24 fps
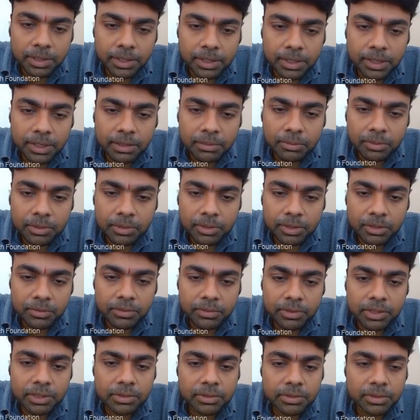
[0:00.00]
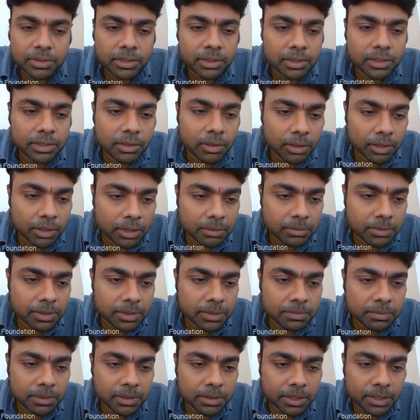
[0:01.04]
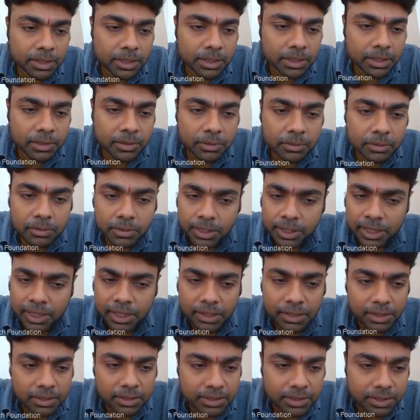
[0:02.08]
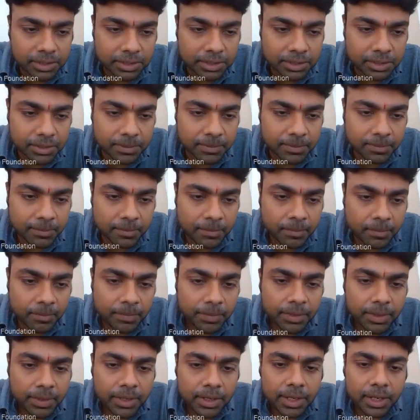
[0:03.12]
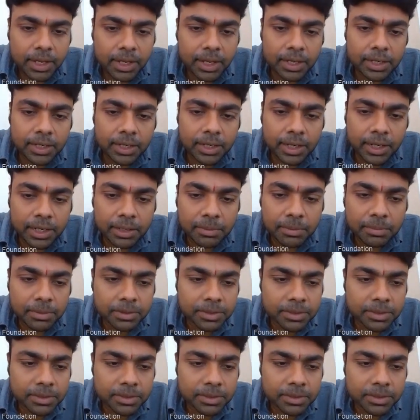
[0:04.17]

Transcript: maintaining books of accounts or other documents pertaining to any transaction, and any